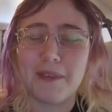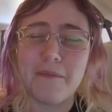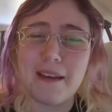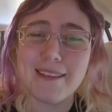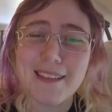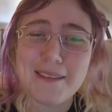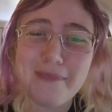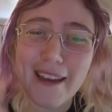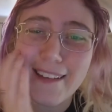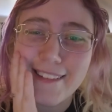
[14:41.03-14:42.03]
basically
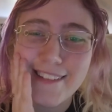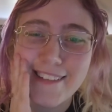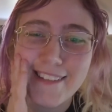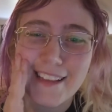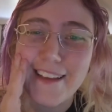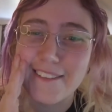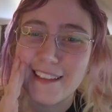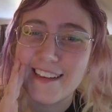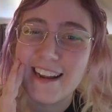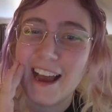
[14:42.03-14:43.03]
made Steve
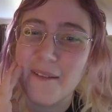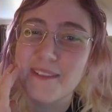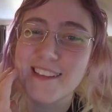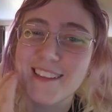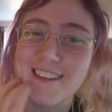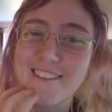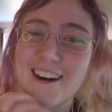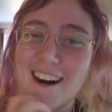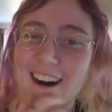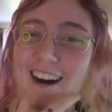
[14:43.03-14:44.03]
like an absolute
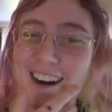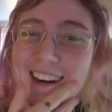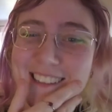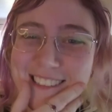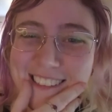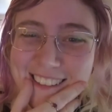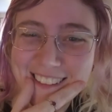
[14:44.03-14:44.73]
arse.